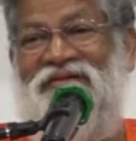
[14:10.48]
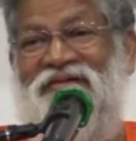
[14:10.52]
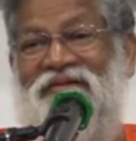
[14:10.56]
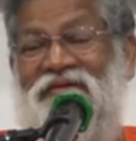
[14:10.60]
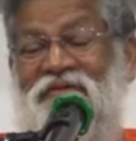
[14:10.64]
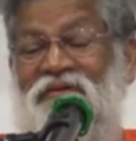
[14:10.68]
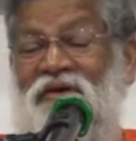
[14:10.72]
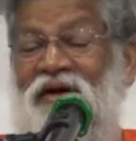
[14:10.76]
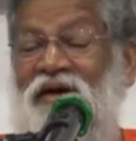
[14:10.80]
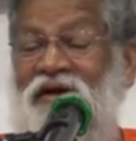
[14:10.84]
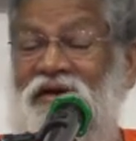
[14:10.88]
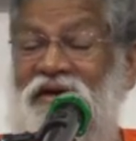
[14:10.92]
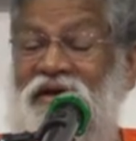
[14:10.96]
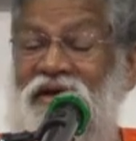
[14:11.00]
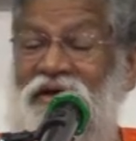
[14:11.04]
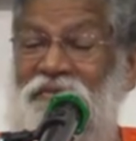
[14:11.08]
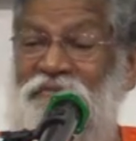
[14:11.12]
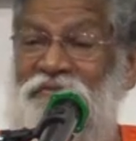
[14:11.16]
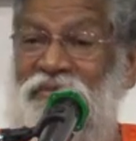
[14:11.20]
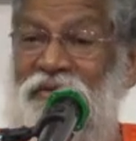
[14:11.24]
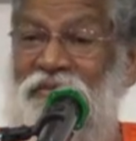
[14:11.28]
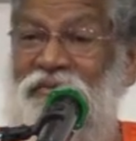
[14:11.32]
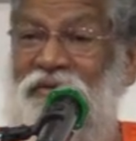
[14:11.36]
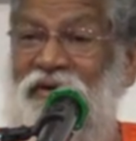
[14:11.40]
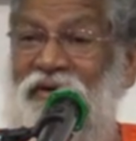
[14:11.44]
We are
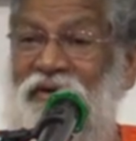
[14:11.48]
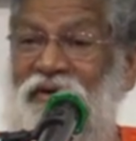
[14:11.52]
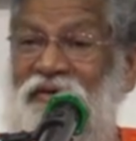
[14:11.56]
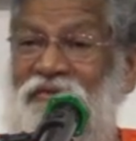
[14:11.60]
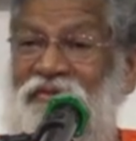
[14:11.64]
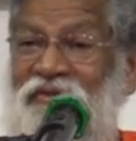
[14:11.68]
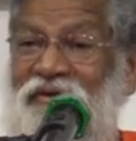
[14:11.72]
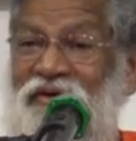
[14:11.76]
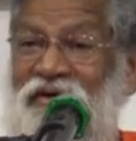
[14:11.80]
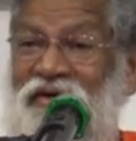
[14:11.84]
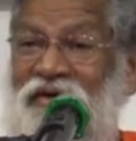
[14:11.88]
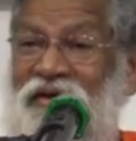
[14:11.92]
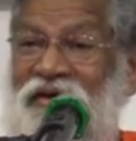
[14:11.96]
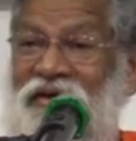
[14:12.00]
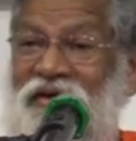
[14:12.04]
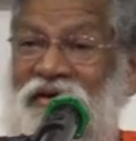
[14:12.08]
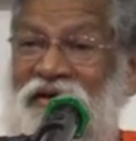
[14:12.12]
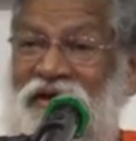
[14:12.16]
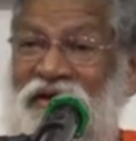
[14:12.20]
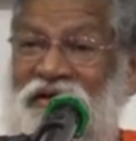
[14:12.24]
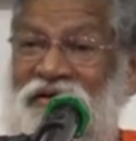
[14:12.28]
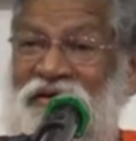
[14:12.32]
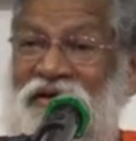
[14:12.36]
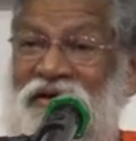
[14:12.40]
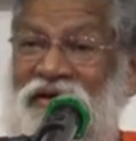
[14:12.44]
capable of
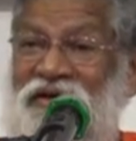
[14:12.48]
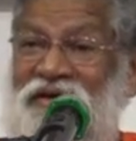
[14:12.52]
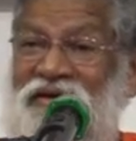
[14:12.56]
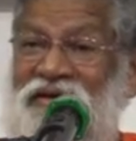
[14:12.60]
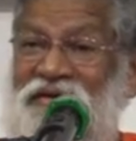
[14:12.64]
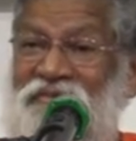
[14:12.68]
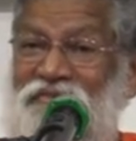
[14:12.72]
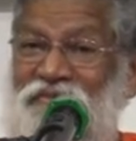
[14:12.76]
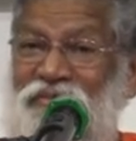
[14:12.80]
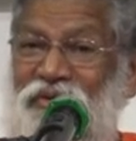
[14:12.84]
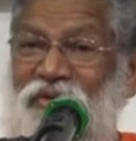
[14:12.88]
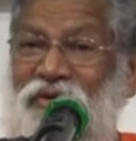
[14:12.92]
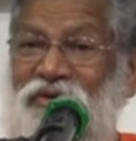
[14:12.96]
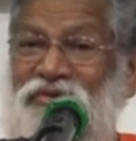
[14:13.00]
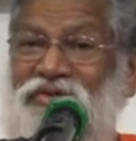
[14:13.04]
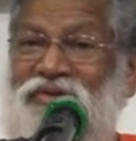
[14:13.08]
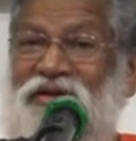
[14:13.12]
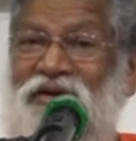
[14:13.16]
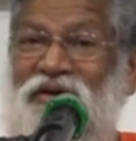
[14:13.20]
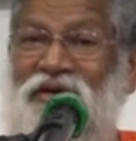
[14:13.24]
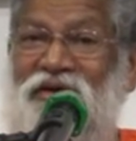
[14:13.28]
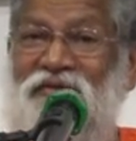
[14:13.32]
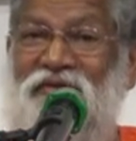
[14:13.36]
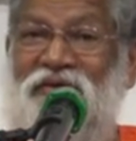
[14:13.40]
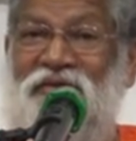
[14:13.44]
containing both
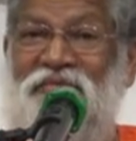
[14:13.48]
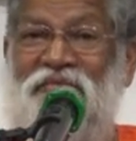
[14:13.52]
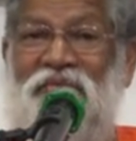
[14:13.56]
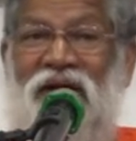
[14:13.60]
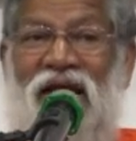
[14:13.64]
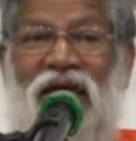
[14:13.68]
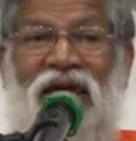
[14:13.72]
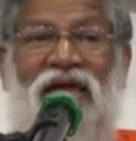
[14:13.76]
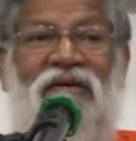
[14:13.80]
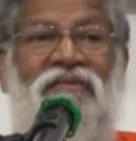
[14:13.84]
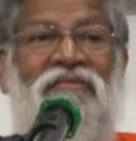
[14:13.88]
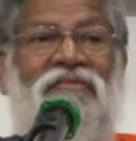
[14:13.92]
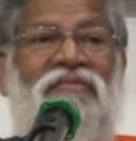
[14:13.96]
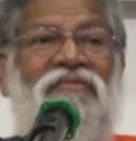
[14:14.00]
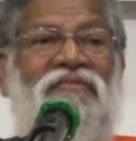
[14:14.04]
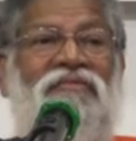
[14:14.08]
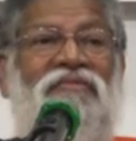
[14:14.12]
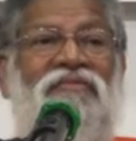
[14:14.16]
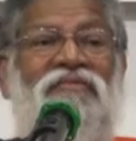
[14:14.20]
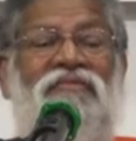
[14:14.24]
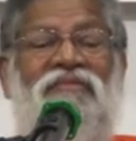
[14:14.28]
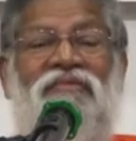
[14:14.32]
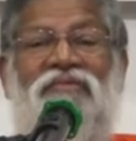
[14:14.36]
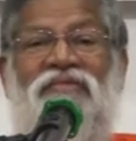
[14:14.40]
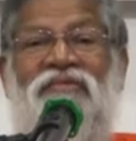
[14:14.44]
in our brain.
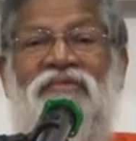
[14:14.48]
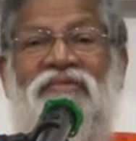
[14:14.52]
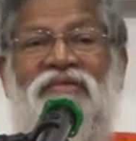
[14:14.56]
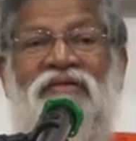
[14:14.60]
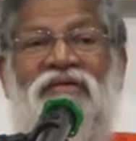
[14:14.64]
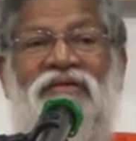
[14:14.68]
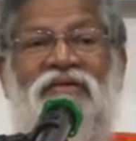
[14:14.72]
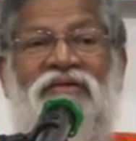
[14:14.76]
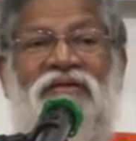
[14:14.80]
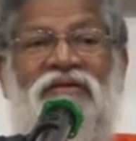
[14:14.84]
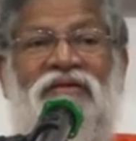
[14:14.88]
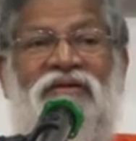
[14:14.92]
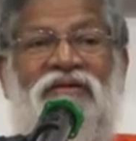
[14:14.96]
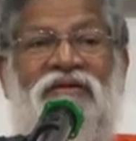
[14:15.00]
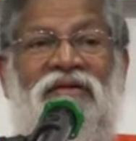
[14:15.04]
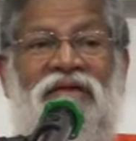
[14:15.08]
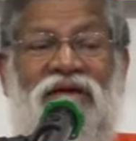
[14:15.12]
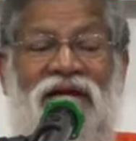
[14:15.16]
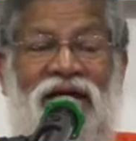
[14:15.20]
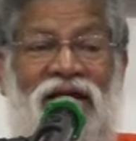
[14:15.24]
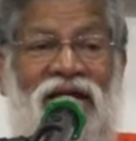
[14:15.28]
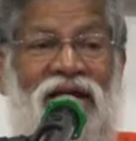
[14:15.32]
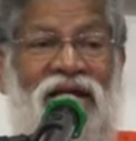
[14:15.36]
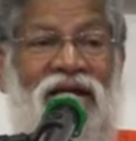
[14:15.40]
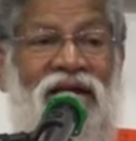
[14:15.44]

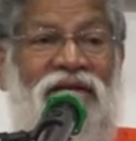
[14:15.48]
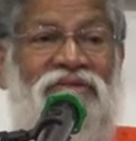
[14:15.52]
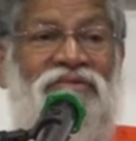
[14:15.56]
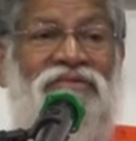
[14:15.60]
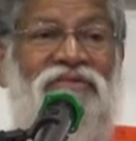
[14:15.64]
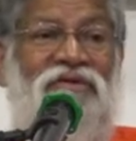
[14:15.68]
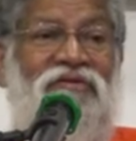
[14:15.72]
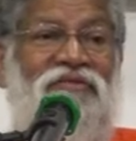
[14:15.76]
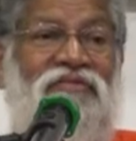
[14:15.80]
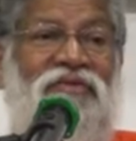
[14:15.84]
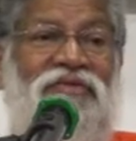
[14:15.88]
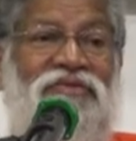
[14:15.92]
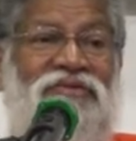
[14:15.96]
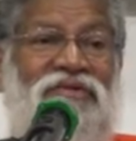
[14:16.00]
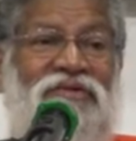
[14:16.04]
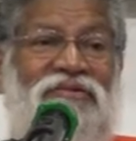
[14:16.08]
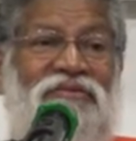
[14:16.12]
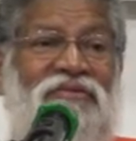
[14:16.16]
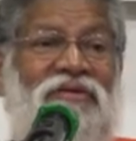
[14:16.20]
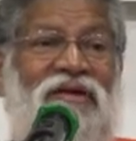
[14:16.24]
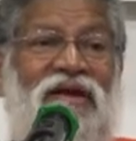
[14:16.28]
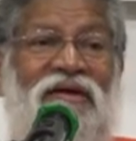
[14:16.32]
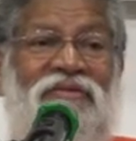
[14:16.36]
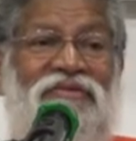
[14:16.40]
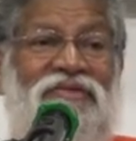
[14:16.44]
Really in astrophysics
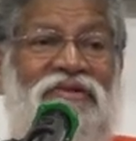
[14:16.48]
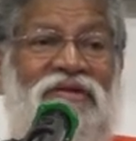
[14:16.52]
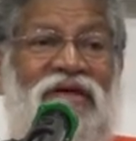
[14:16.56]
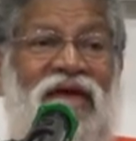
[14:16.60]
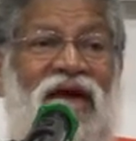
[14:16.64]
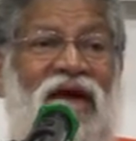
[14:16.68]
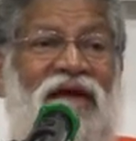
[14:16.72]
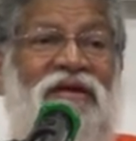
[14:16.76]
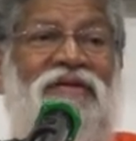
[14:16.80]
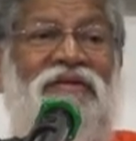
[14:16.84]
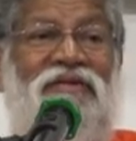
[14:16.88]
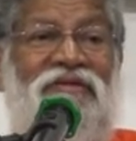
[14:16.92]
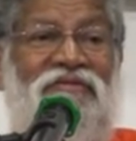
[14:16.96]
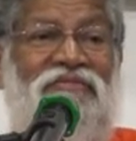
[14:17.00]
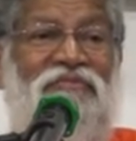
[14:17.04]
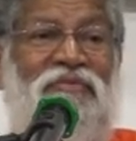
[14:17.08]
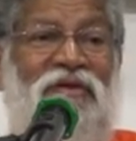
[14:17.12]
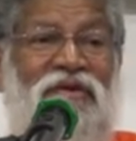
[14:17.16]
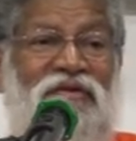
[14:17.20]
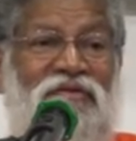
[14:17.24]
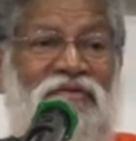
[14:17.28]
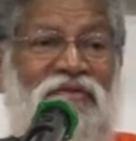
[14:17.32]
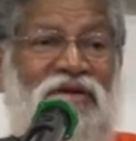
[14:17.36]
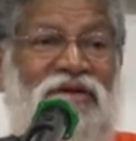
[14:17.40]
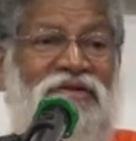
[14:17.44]
we will have scant
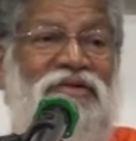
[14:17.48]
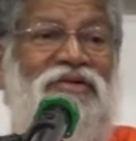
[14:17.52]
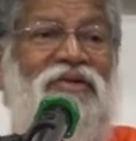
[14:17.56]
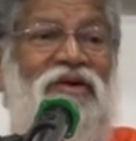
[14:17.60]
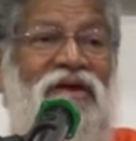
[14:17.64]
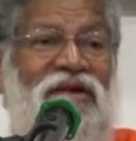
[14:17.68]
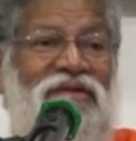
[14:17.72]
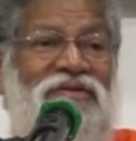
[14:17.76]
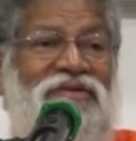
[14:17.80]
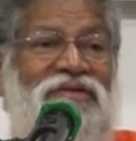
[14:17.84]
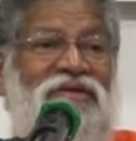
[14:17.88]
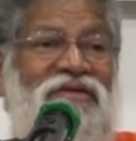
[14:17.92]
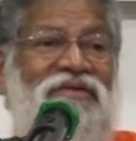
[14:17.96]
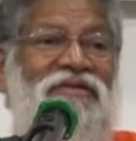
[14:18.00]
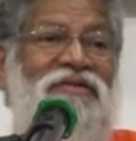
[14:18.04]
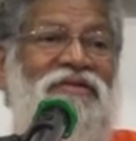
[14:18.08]
respect for astrology.